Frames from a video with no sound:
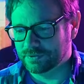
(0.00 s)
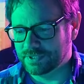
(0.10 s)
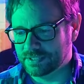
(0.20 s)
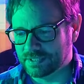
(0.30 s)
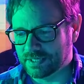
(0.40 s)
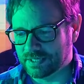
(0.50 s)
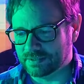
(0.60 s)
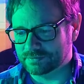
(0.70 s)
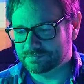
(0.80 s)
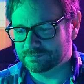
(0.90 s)

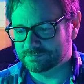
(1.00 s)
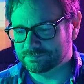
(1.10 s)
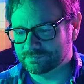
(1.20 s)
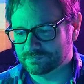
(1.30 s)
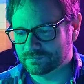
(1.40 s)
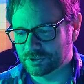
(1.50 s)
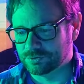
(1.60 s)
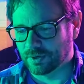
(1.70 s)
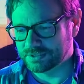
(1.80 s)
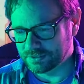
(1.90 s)
the
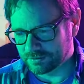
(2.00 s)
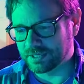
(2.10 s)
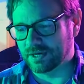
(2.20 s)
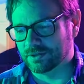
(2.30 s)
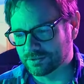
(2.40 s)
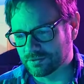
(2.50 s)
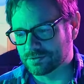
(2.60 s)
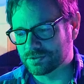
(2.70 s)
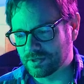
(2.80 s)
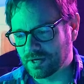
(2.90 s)
drug dealer
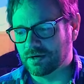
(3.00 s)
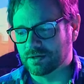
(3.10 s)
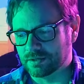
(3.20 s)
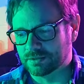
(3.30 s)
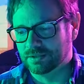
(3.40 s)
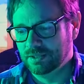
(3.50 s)
characters are